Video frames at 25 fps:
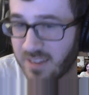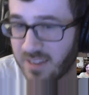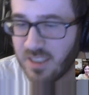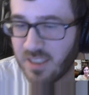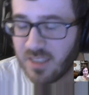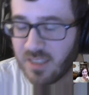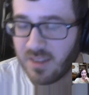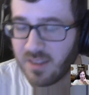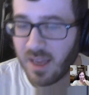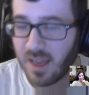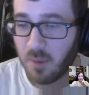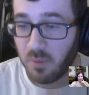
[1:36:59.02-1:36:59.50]
As
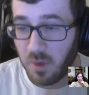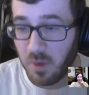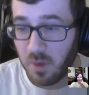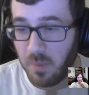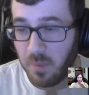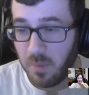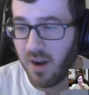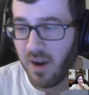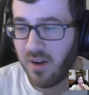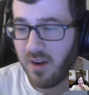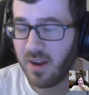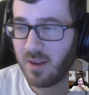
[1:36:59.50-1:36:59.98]
she's like
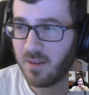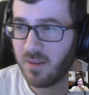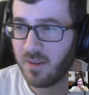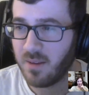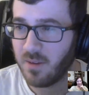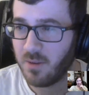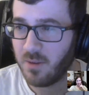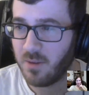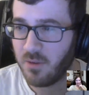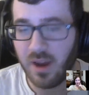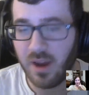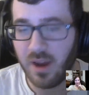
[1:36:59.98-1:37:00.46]

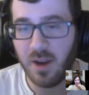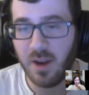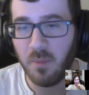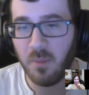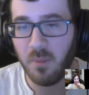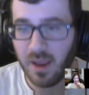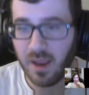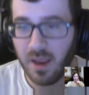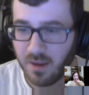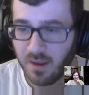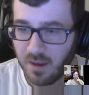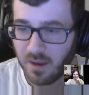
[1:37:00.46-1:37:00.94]
preparing to try
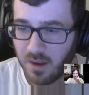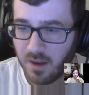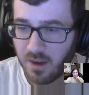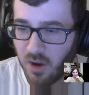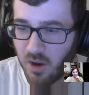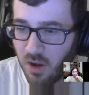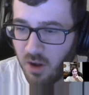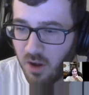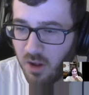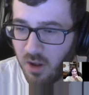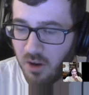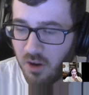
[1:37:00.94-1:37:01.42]
to make a
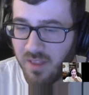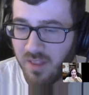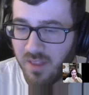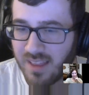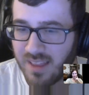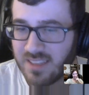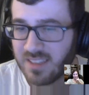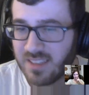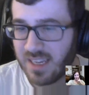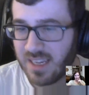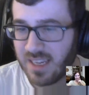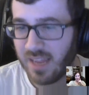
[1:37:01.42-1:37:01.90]
call, or
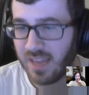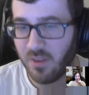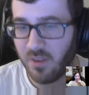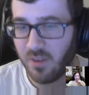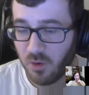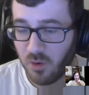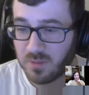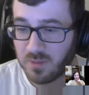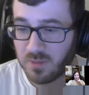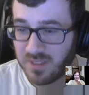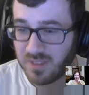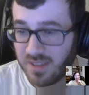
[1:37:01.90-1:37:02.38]
at least
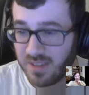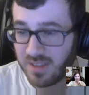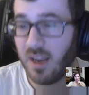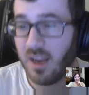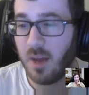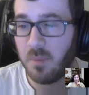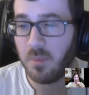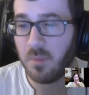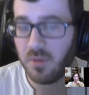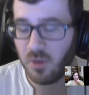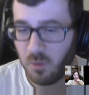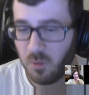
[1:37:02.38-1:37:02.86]
get the room
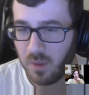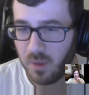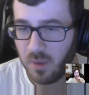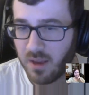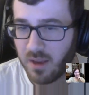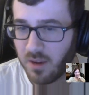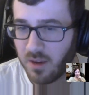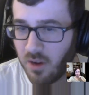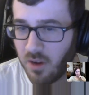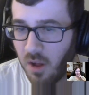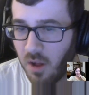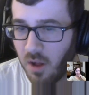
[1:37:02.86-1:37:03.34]
set up to
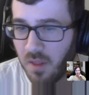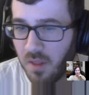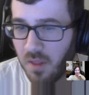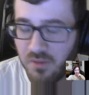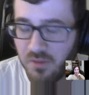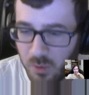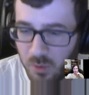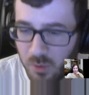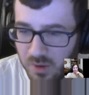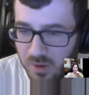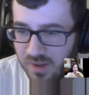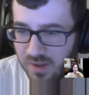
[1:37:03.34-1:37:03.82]
make a
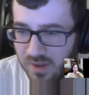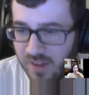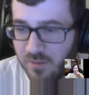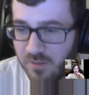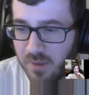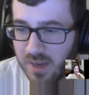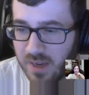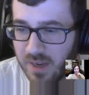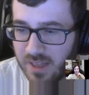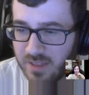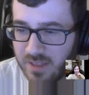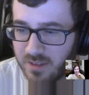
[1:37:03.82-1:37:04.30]
call in
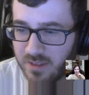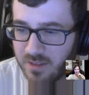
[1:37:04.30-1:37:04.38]
45